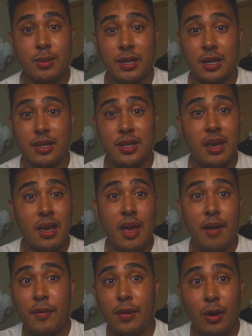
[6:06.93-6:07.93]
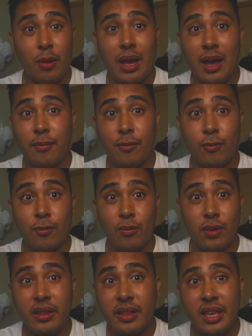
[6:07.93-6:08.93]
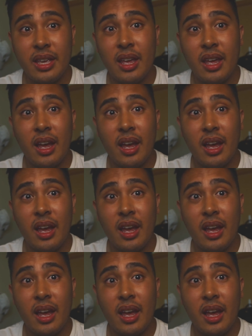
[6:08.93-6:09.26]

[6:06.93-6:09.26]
because if you don't have really